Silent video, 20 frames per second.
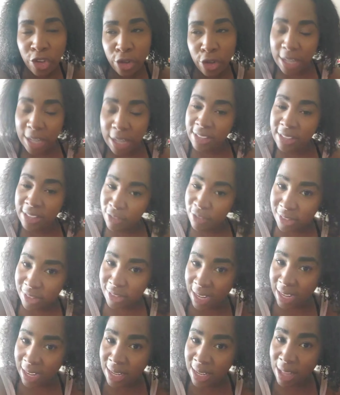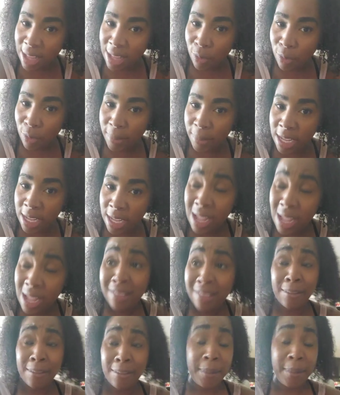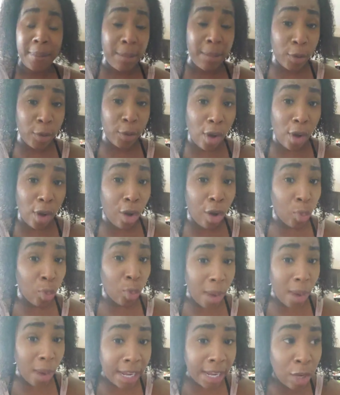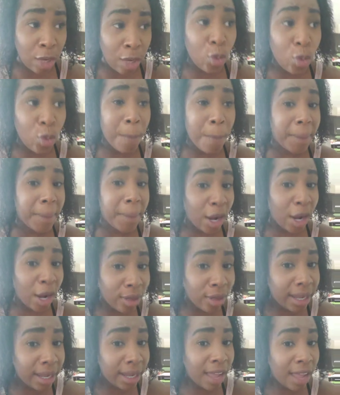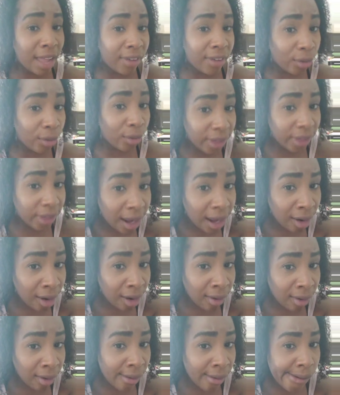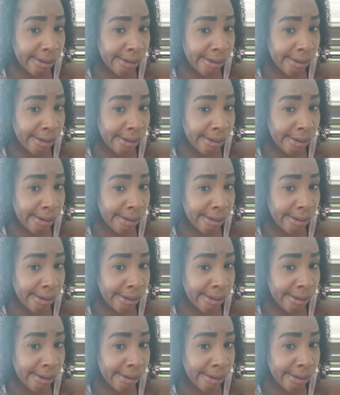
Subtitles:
Do you know how devastating that would be to people already who barely have health care?